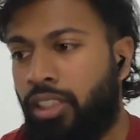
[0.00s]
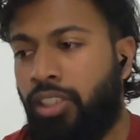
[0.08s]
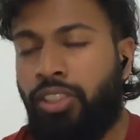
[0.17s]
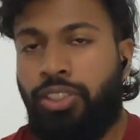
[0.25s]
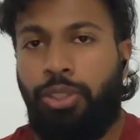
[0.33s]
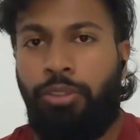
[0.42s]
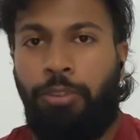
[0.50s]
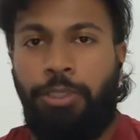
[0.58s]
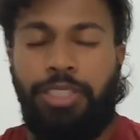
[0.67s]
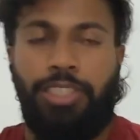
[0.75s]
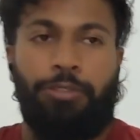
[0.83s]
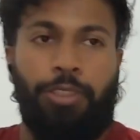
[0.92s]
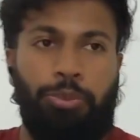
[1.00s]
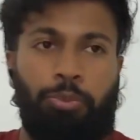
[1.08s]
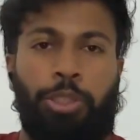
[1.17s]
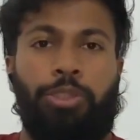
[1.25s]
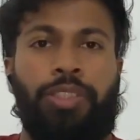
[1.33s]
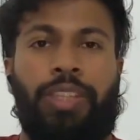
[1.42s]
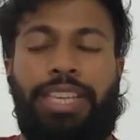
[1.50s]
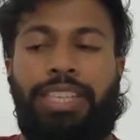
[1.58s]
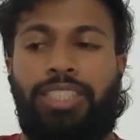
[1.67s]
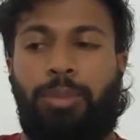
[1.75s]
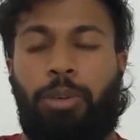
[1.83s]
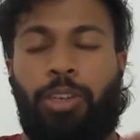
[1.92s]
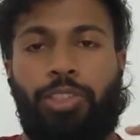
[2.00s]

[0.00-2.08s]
So first things first, we're using the easy bar.